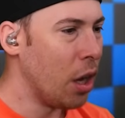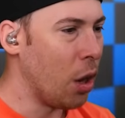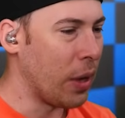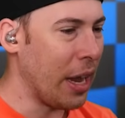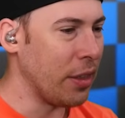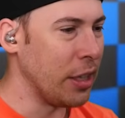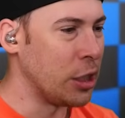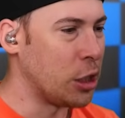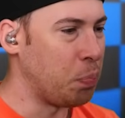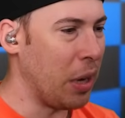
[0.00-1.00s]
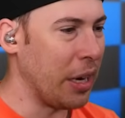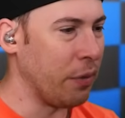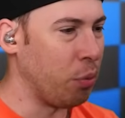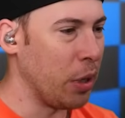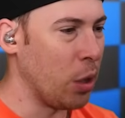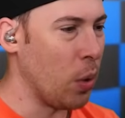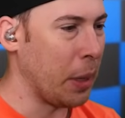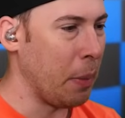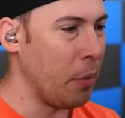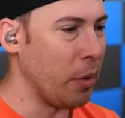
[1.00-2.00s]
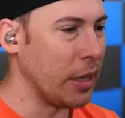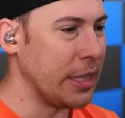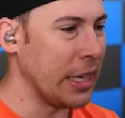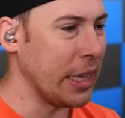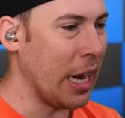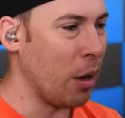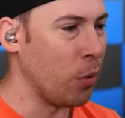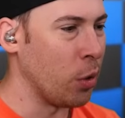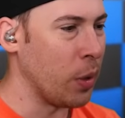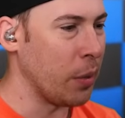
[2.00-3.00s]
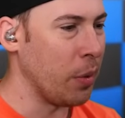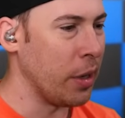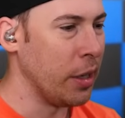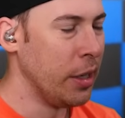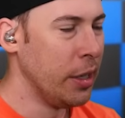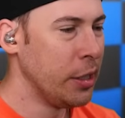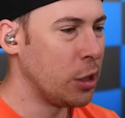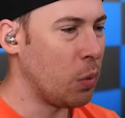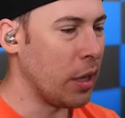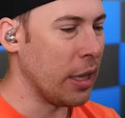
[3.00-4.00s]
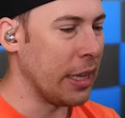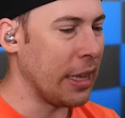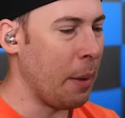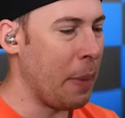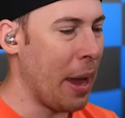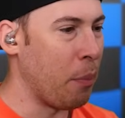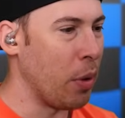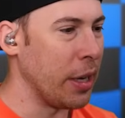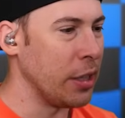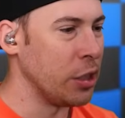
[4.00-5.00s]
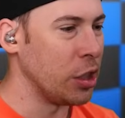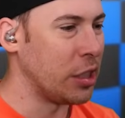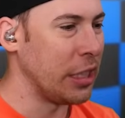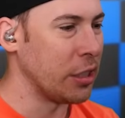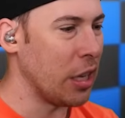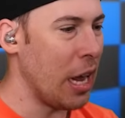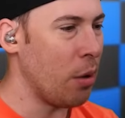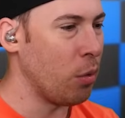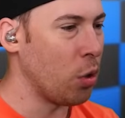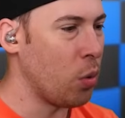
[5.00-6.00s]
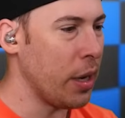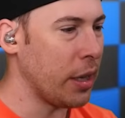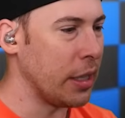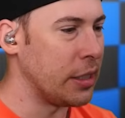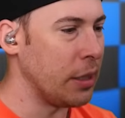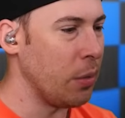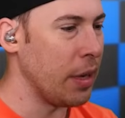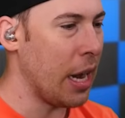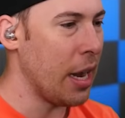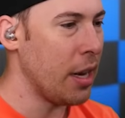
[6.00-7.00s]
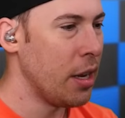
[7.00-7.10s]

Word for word: Okay, it's spreading pretty quick. We wanna take that out real quick. We wanna... Just want to let that bad boy just sizzle out real quick. Let's see what we got.